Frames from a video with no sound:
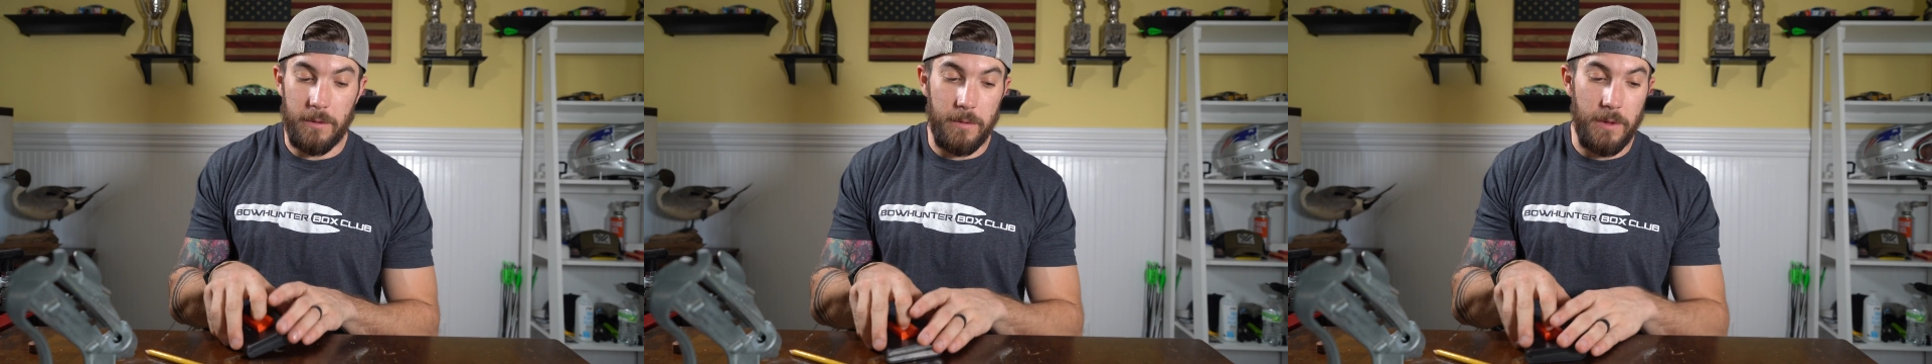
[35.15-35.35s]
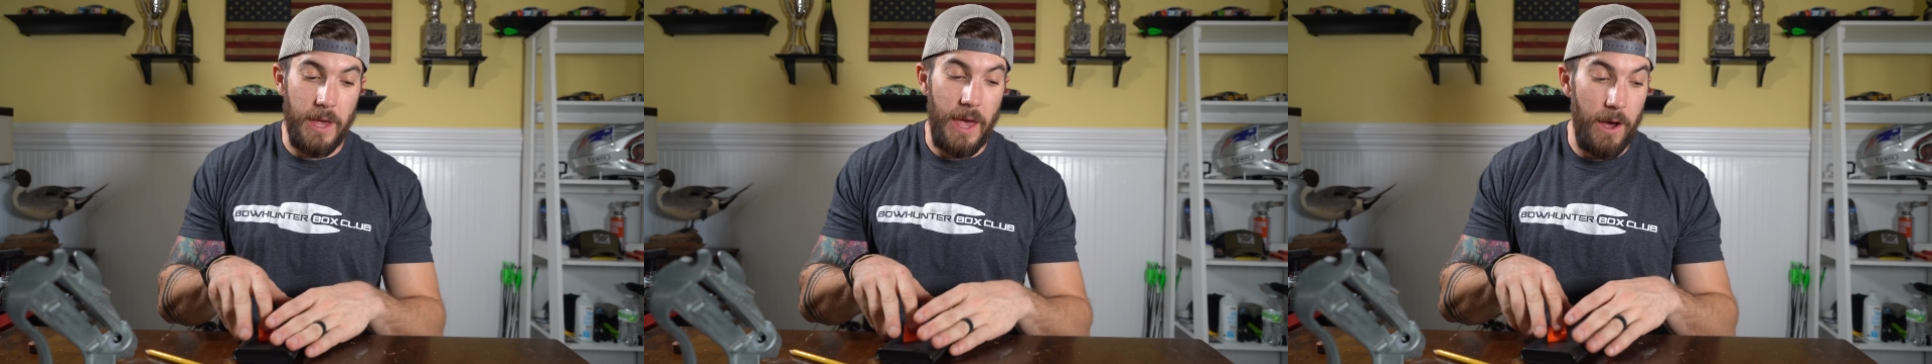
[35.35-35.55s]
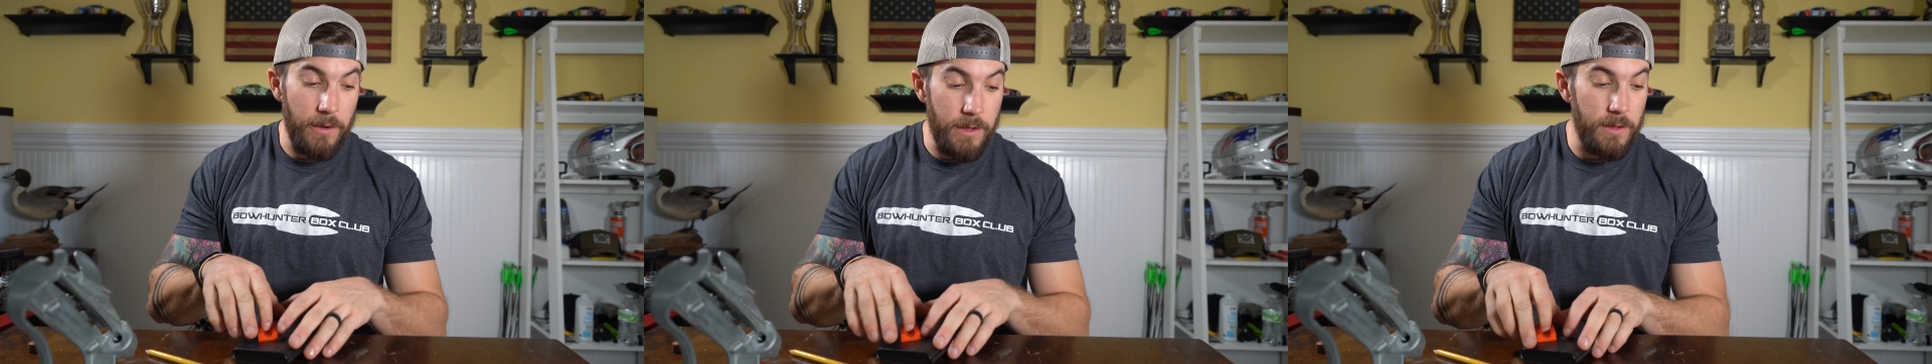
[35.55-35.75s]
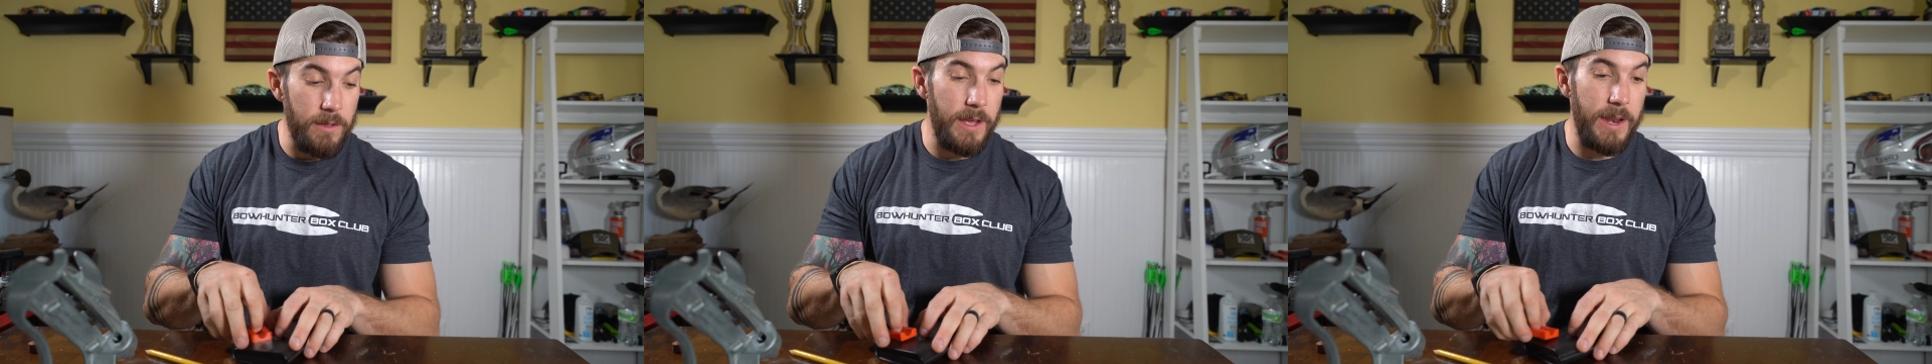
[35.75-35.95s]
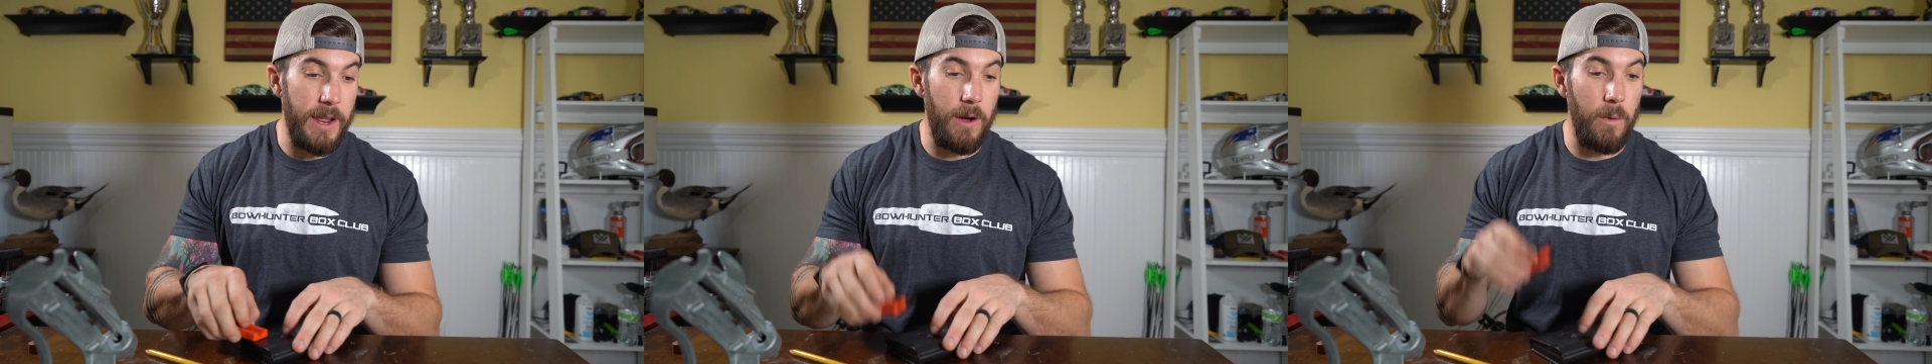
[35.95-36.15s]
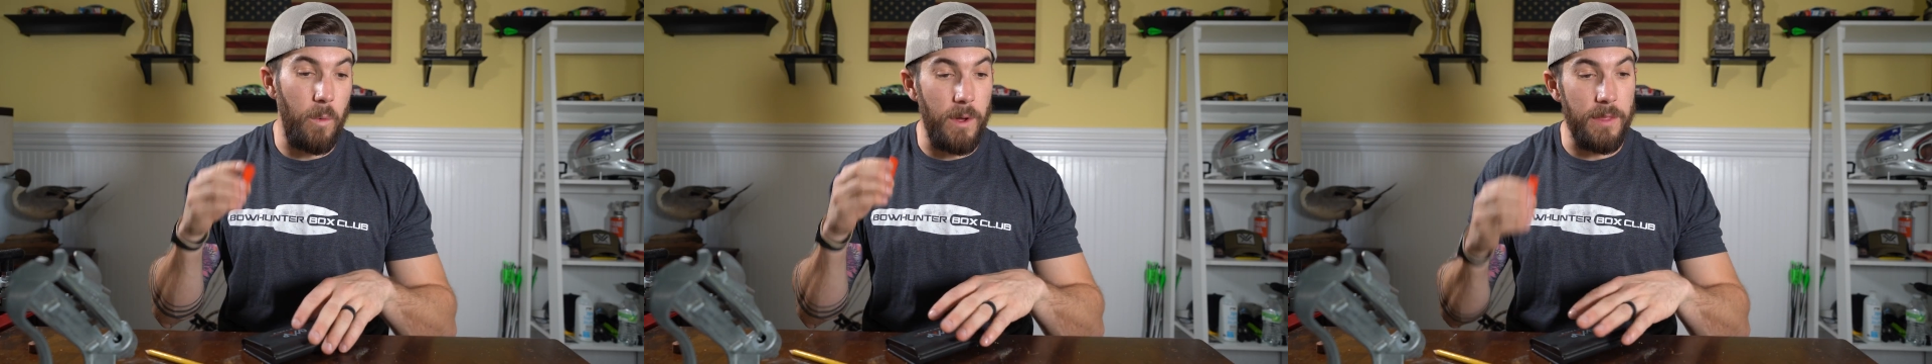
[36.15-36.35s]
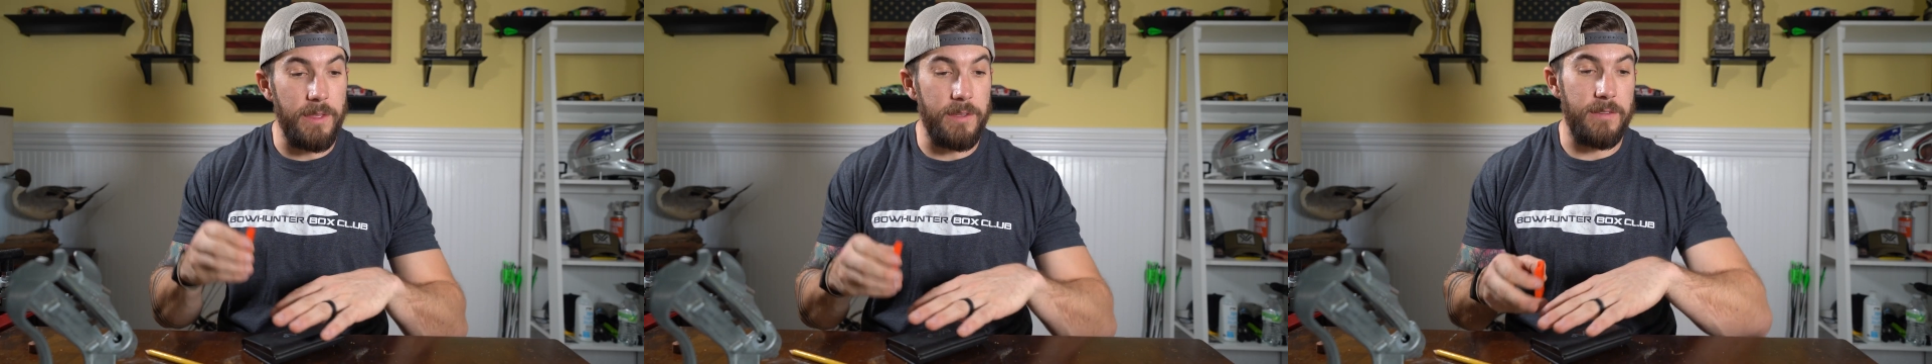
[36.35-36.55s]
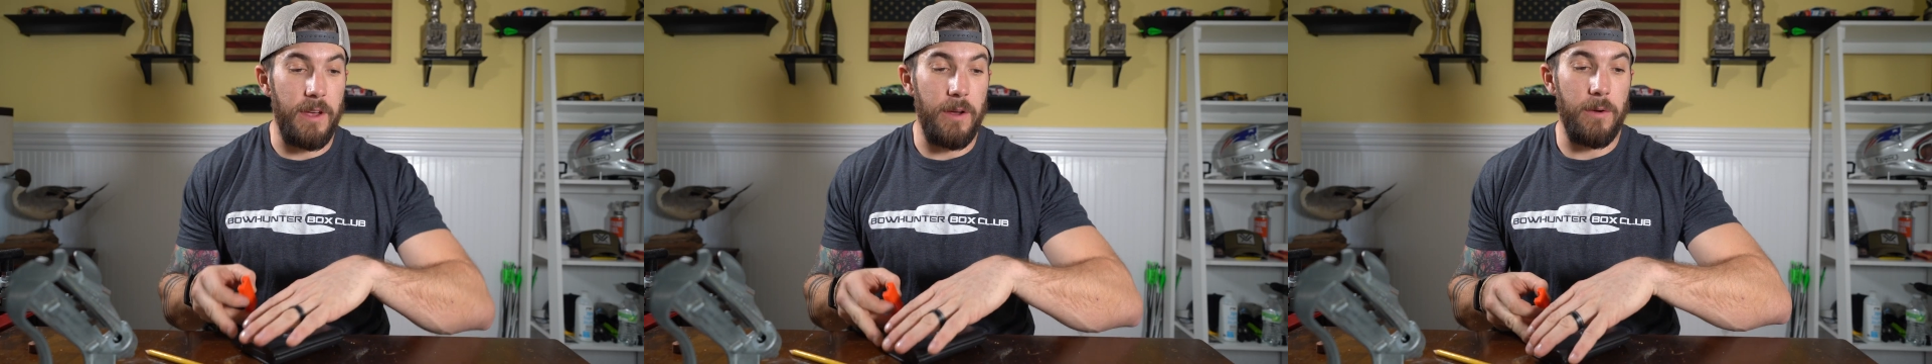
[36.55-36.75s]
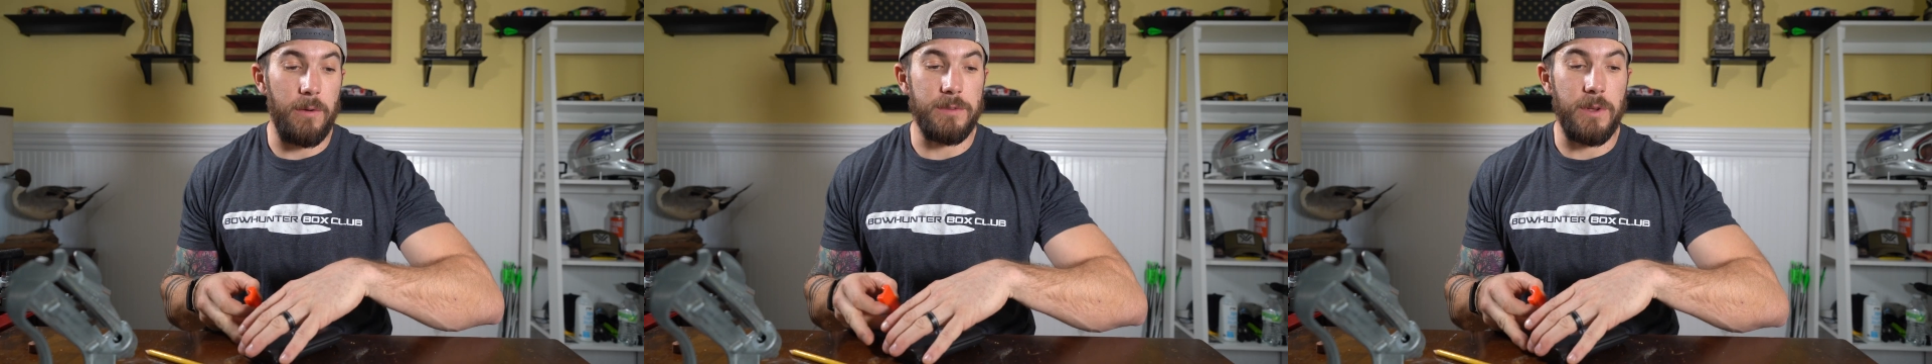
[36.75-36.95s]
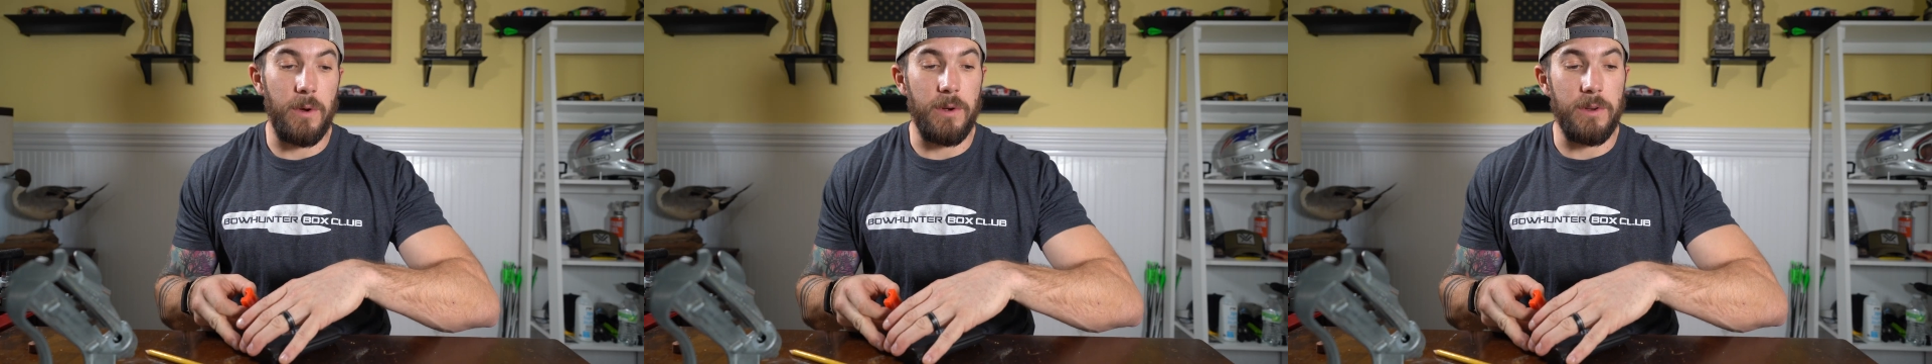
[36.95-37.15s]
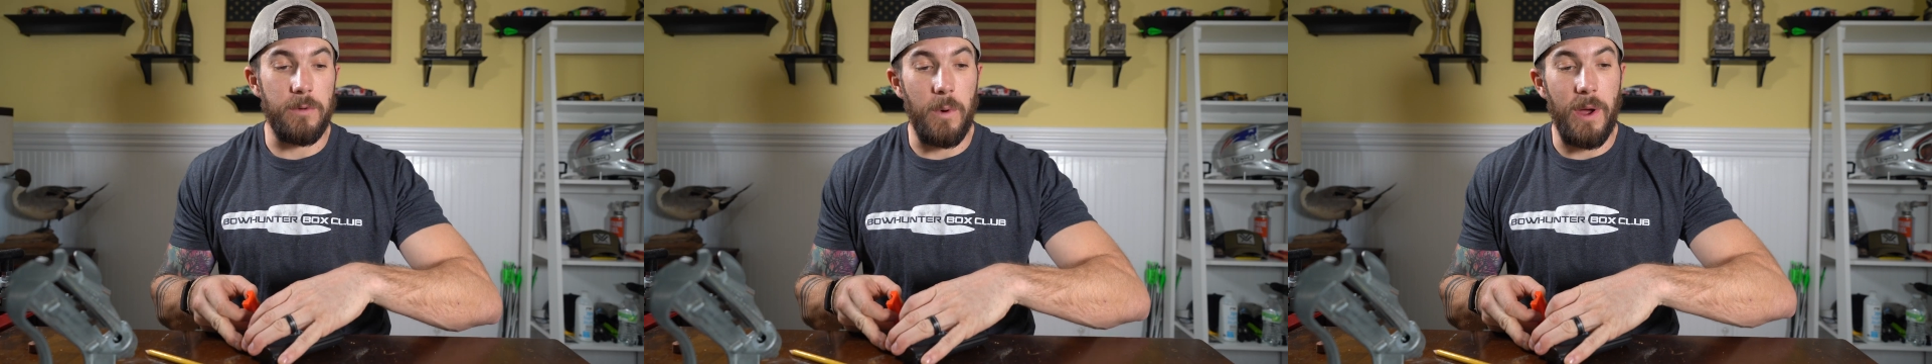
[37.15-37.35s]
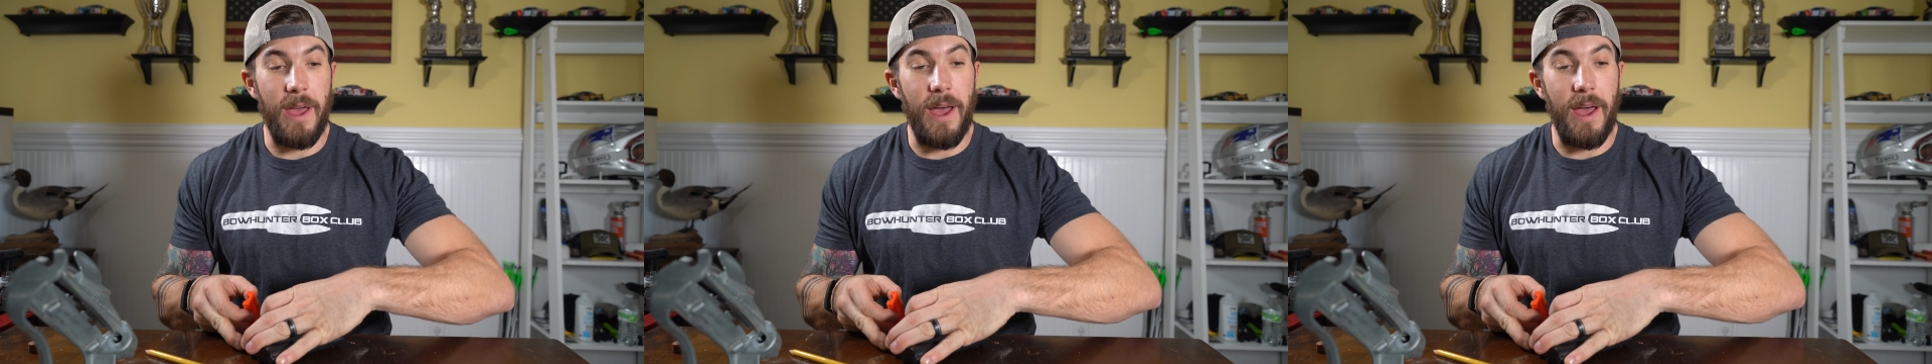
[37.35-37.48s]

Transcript: calculate out what this arrow is going to weigh.